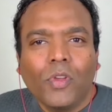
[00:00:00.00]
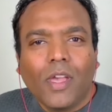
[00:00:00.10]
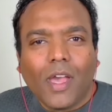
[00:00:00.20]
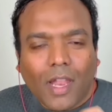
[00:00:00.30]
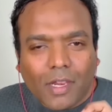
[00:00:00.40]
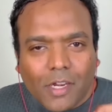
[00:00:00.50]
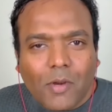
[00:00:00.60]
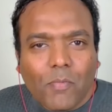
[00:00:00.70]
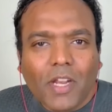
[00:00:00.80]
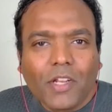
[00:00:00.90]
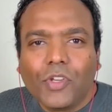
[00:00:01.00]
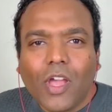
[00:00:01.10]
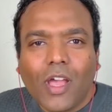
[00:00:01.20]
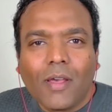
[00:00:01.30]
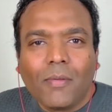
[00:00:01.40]
a little better
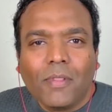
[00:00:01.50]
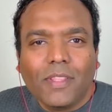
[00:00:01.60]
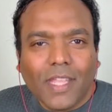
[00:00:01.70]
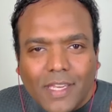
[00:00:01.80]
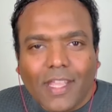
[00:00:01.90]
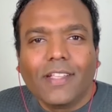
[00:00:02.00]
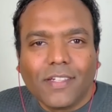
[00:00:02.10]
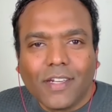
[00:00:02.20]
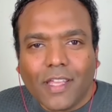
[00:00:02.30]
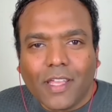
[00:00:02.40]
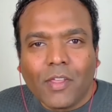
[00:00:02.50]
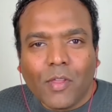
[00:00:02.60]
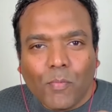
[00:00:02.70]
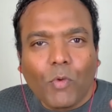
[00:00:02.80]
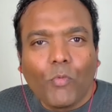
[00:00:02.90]
job than yesterday
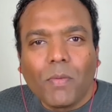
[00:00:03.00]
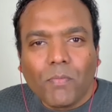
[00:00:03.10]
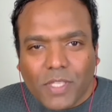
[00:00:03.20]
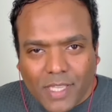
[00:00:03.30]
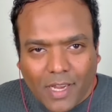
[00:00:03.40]
by 1%."